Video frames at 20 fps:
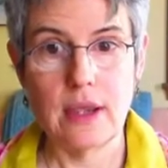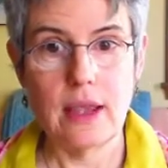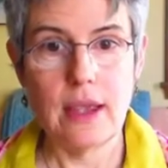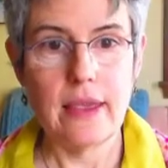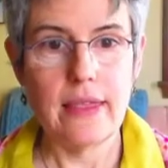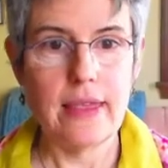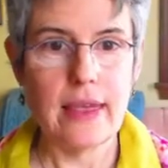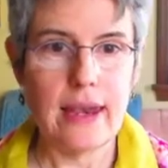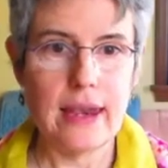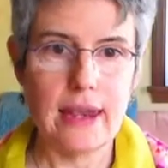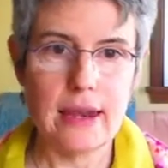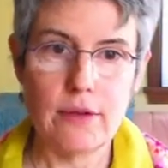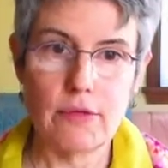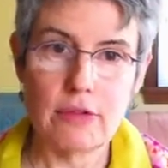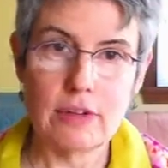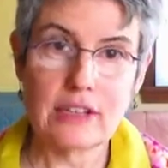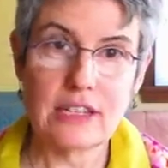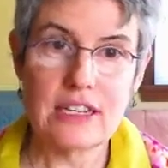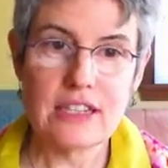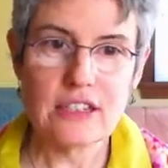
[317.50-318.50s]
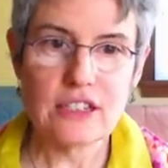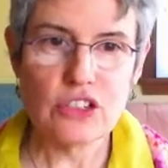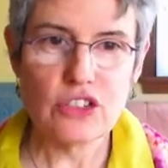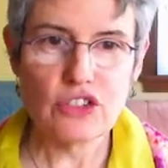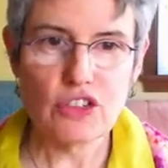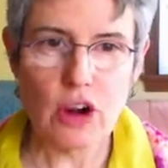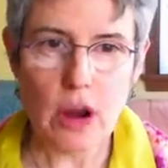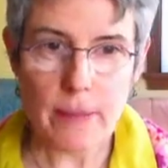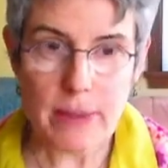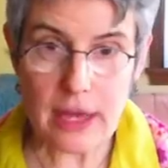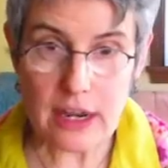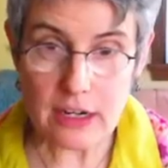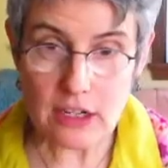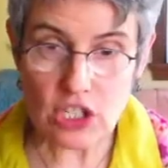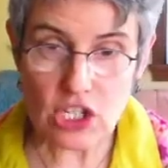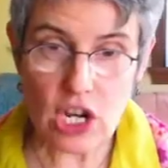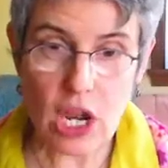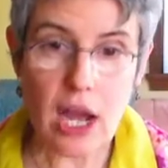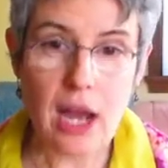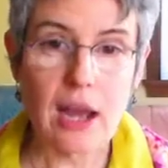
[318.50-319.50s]
That it releases traumatic
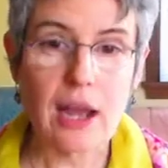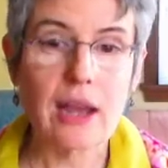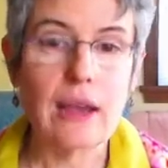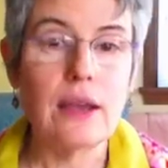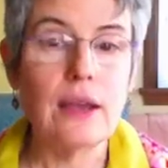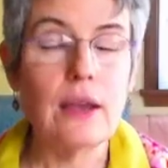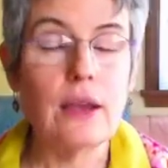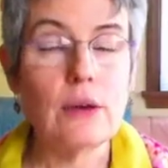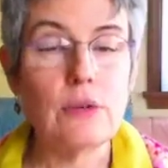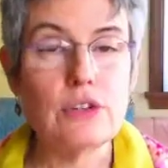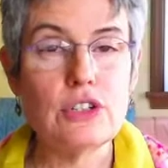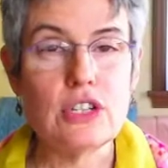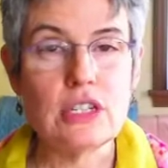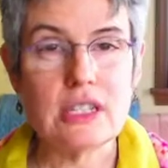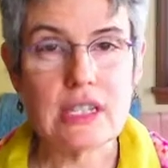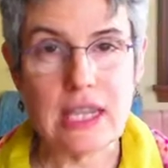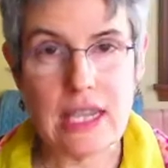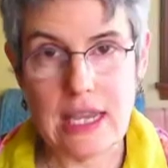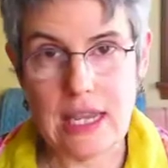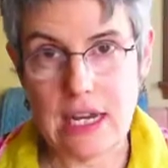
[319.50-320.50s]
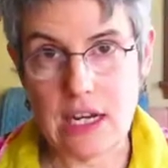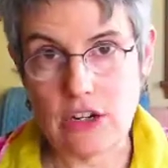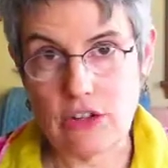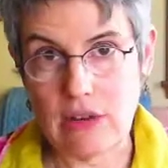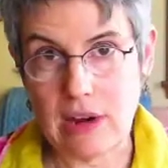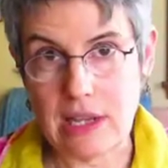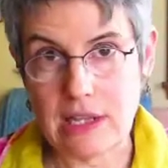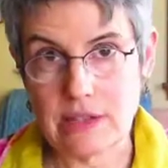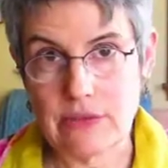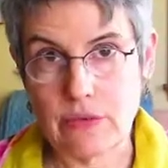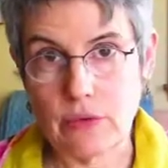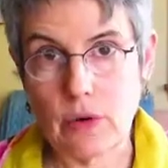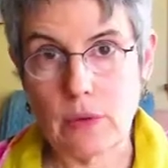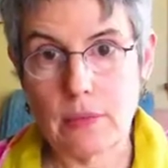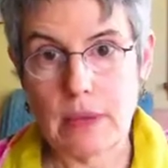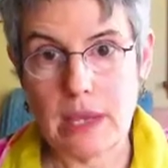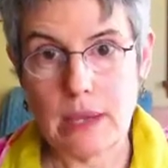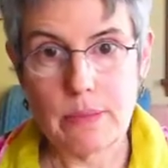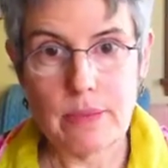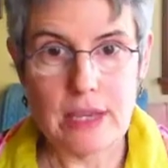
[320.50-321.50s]
shock, which is key to
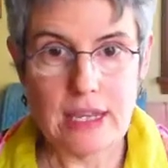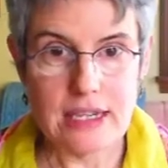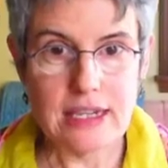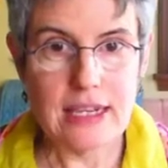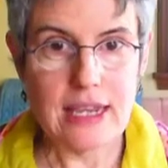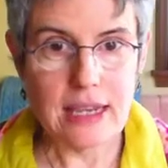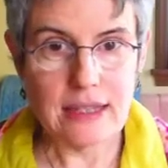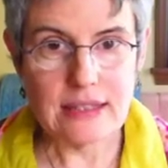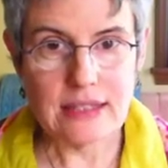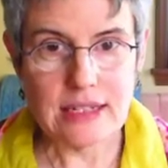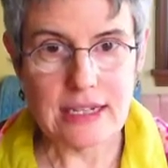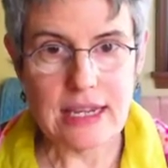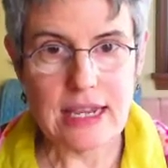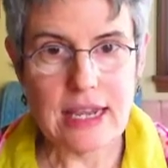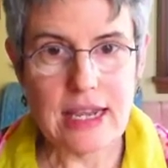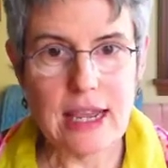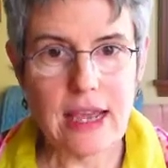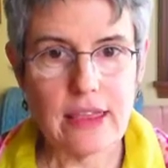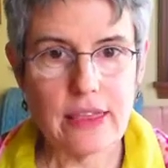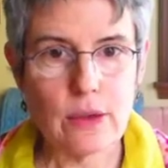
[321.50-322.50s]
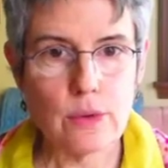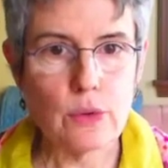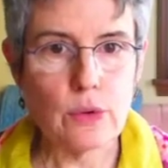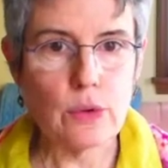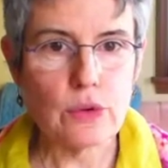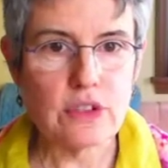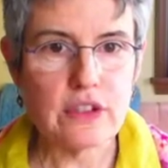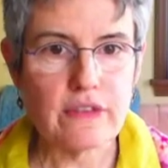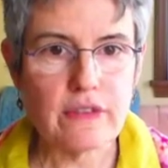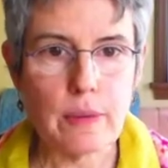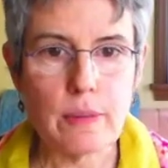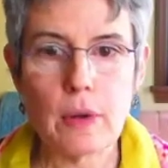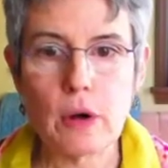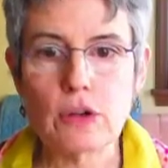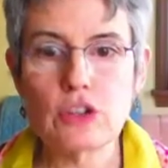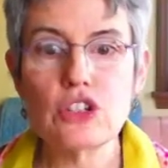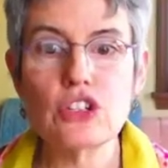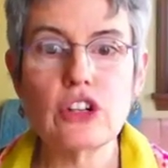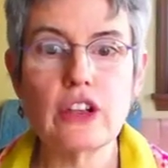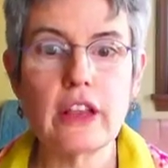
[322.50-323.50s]
transforming PTSD and the wounds of
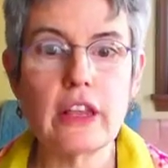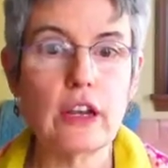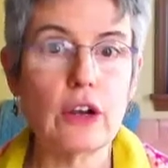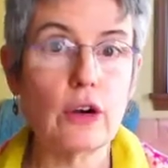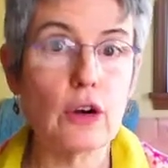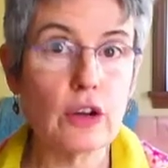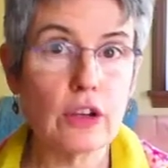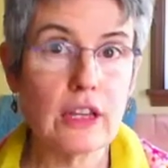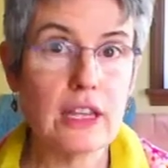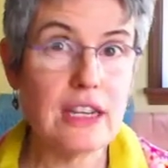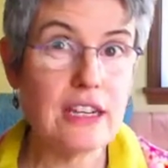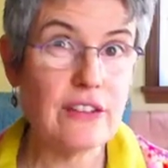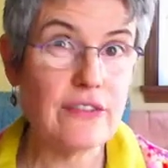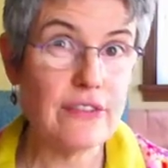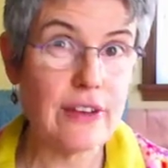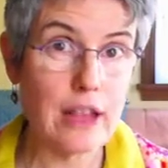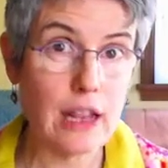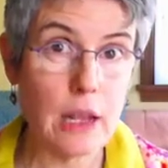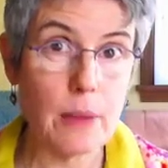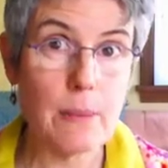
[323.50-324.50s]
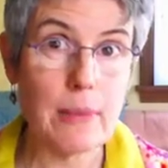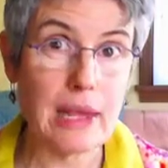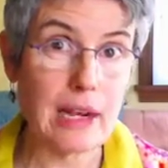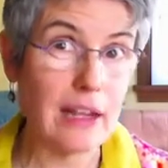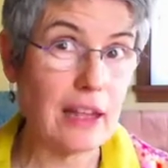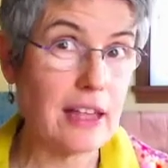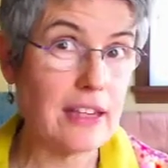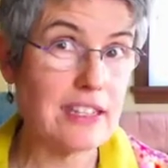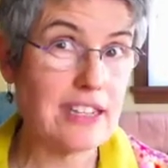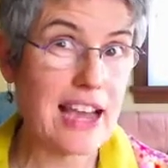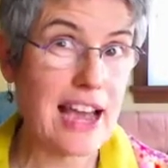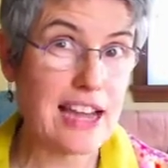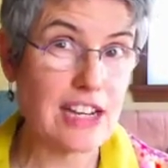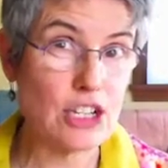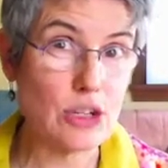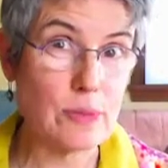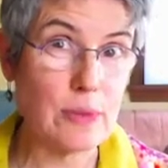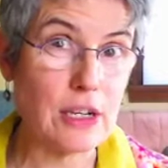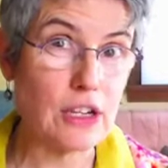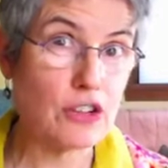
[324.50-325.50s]
emotional and early developmental
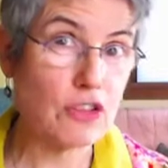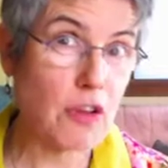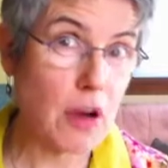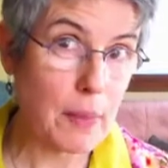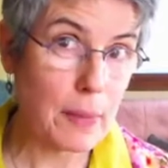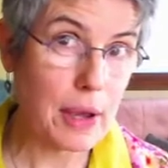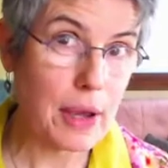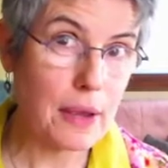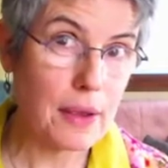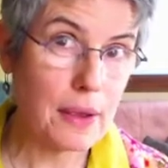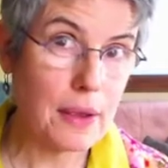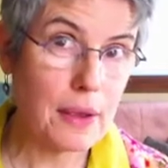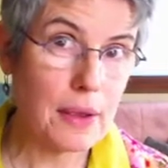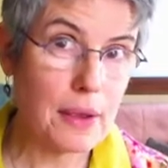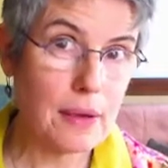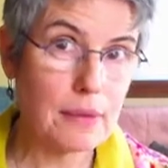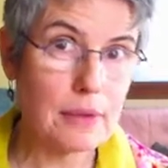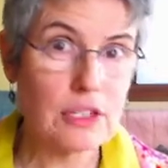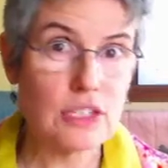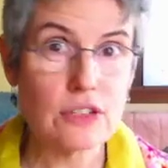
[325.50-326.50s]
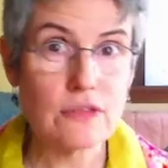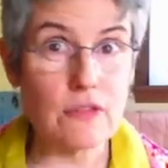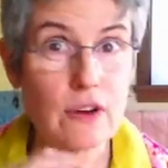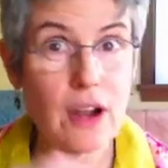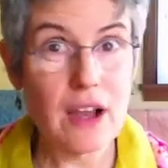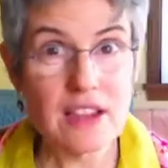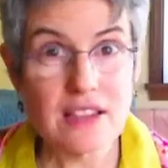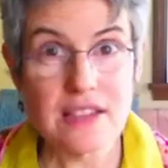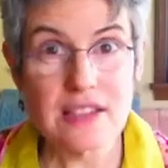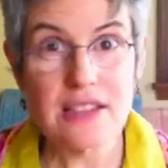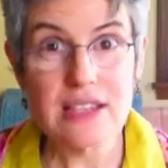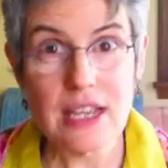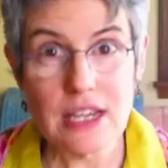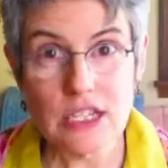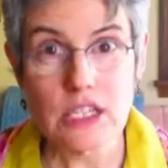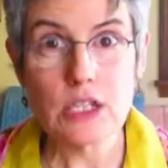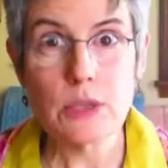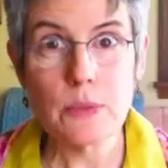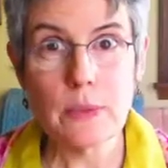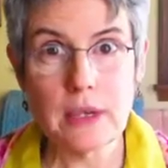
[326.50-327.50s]
attachment trauma, which for us as
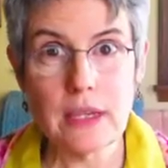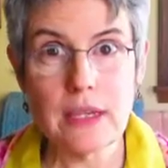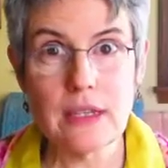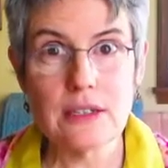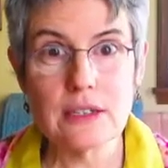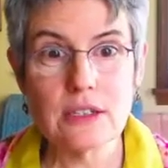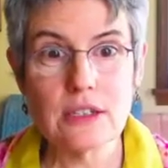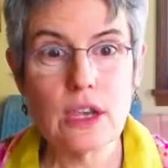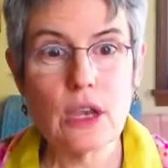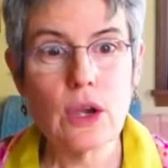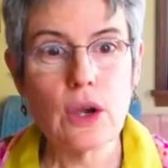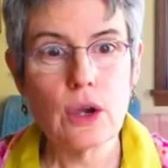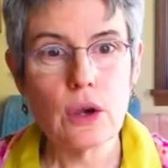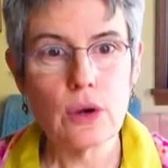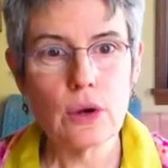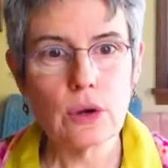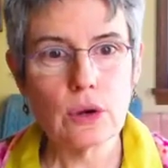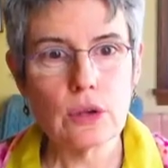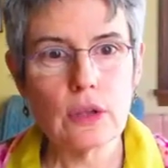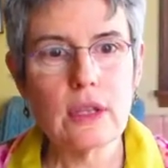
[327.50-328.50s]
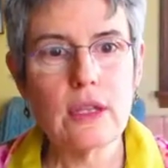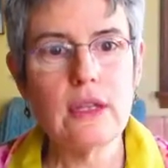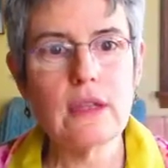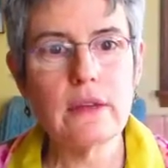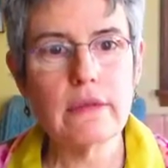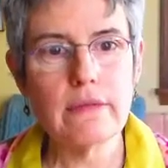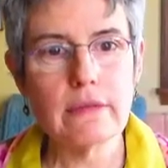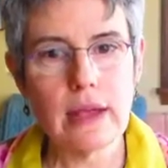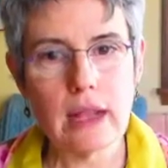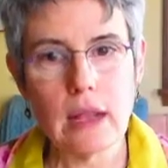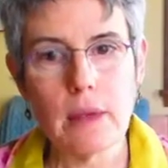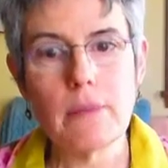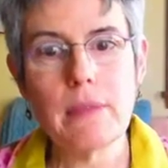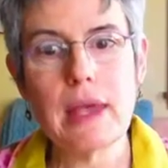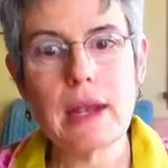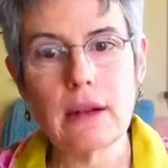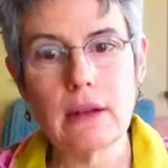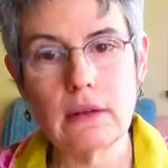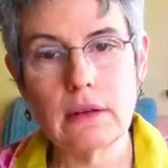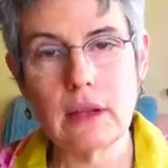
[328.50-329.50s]
HSPs, early
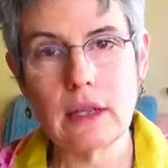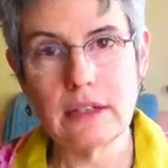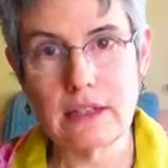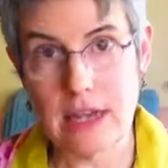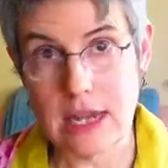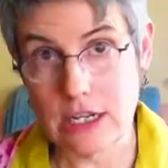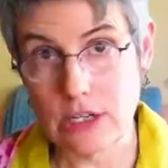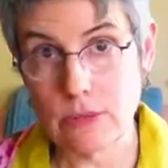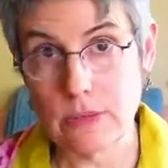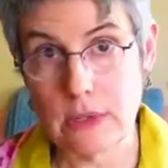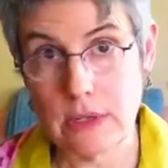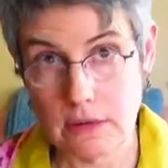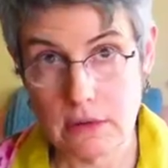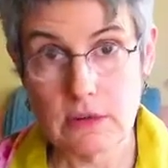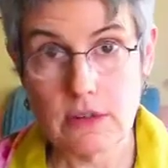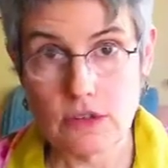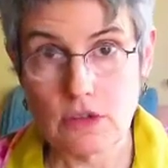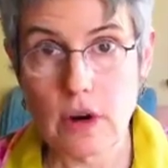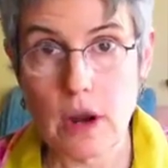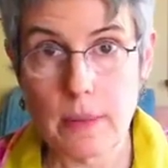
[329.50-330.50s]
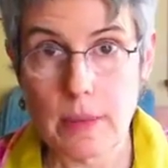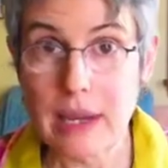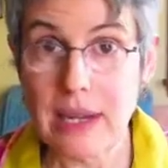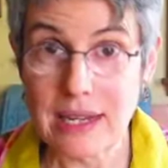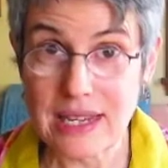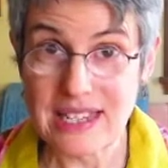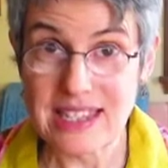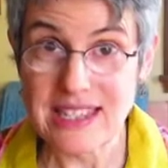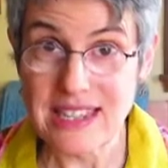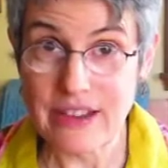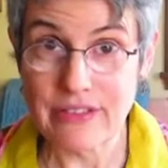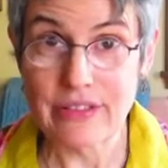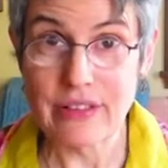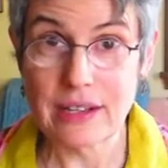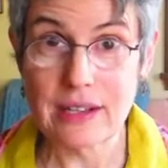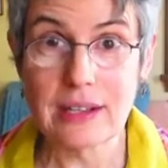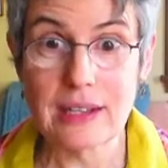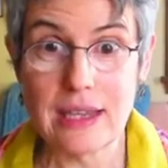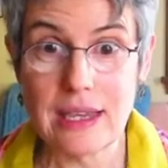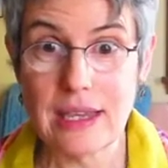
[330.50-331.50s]
developmental attachment trauma can
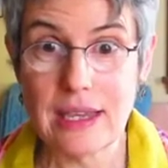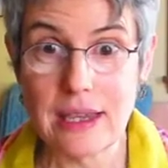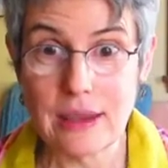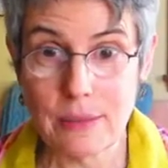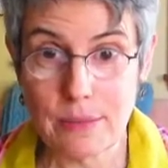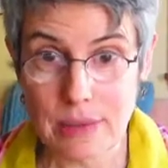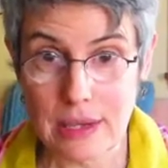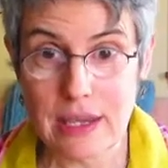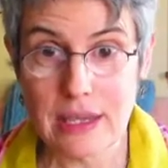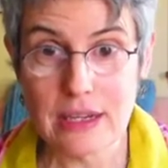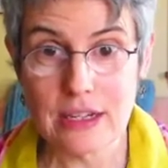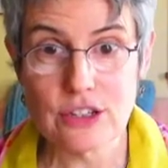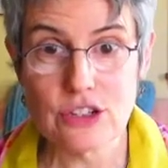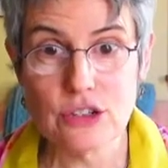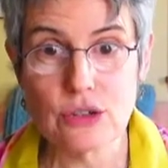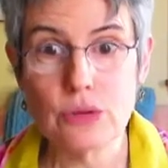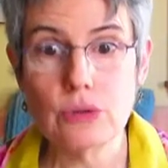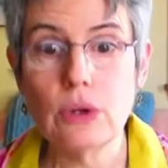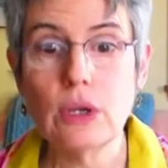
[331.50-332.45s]
definitely be an issue.